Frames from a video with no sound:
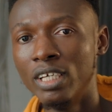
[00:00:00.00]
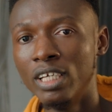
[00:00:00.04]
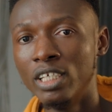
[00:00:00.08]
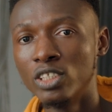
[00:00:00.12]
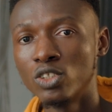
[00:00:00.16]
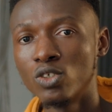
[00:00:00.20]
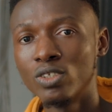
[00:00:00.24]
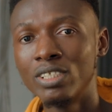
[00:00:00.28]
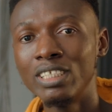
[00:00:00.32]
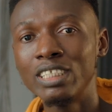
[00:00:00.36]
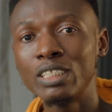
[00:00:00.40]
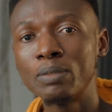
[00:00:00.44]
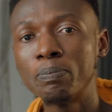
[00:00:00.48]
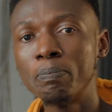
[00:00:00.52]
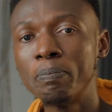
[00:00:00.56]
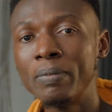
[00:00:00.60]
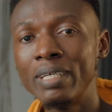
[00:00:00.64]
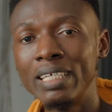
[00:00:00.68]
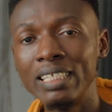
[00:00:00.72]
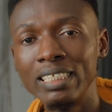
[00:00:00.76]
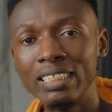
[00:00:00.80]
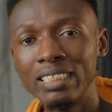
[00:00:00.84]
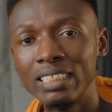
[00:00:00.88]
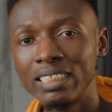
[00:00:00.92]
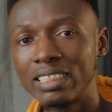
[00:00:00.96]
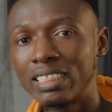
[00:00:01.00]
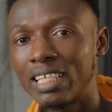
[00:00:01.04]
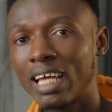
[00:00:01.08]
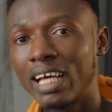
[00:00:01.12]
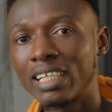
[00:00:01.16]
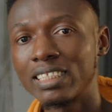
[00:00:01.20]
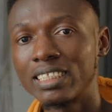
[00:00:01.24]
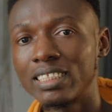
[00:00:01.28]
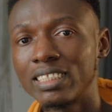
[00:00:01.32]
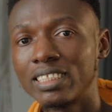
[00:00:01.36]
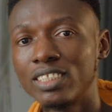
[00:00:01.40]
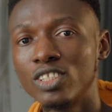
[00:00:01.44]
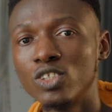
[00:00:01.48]
So this means
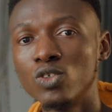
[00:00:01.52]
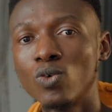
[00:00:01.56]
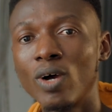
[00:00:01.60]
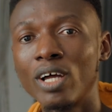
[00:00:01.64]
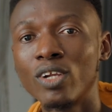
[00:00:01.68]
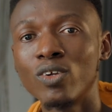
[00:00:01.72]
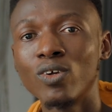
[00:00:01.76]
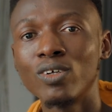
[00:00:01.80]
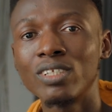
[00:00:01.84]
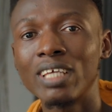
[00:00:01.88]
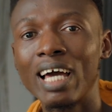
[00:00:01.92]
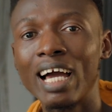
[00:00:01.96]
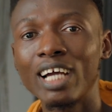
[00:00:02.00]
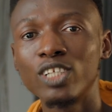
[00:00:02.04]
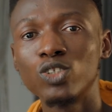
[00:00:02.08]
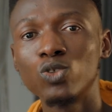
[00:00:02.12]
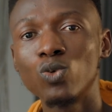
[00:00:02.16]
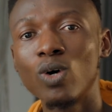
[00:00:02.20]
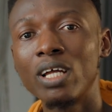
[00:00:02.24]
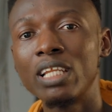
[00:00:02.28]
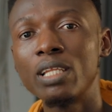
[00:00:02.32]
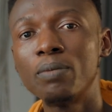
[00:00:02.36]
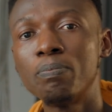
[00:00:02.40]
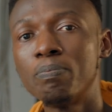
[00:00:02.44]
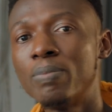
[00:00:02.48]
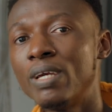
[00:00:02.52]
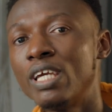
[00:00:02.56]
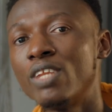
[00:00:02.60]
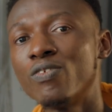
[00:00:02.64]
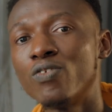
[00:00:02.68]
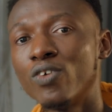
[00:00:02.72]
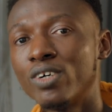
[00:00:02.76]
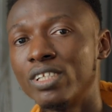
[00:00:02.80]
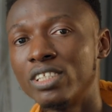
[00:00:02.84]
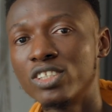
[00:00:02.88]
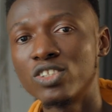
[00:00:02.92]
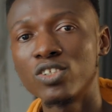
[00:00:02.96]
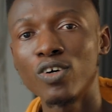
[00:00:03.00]
that you are not actually paid
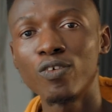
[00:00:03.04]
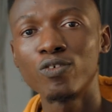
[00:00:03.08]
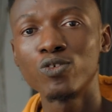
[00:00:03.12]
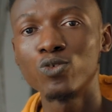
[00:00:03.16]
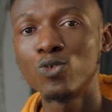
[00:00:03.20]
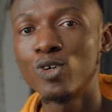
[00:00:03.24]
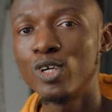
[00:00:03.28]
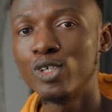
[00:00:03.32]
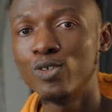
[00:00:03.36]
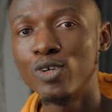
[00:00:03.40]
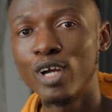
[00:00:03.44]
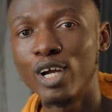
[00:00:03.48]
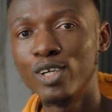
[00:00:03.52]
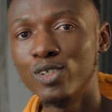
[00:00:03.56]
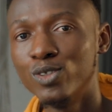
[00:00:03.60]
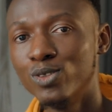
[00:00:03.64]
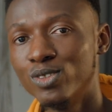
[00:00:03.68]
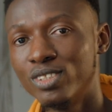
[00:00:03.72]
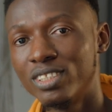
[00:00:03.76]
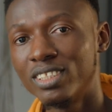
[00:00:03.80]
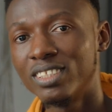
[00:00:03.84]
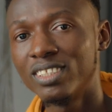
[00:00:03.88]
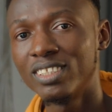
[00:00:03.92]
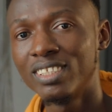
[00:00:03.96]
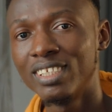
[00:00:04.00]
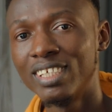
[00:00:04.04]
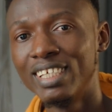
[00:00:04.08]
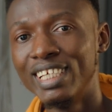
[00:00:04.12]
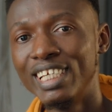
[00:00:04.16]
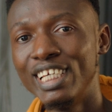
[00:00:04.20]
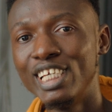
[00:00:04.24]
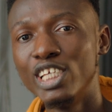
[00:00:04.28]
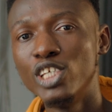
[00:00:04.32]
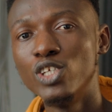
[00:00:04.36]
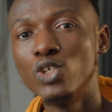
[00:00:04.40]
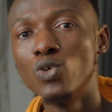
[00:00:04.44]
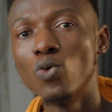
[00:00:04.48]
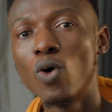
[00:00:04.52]
for the software you are using.
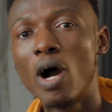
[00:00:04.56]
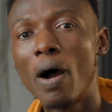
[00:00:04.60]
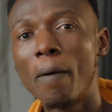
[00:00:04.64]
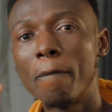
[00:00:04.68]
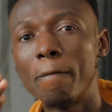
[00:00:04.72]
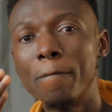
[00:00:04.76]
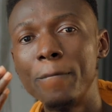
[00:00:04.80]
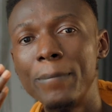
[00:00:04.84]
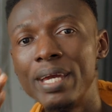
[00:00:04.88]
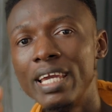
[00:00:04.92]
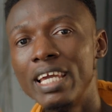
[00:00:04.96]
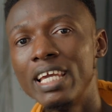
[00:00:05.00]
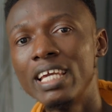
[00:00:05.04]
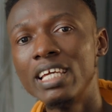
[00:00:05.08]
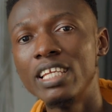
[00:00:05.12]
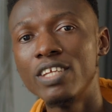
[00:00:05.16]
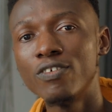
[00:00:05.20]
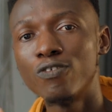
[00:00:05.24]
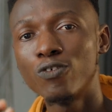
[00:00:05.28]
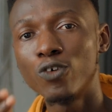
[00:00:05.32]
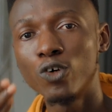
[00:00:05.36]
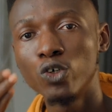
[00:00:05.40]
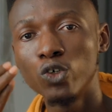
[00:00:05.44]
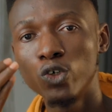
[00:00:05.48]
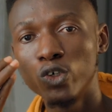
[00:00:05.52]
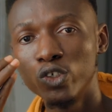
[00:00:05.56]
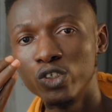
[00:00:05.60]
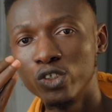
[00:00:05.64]
You are paid for your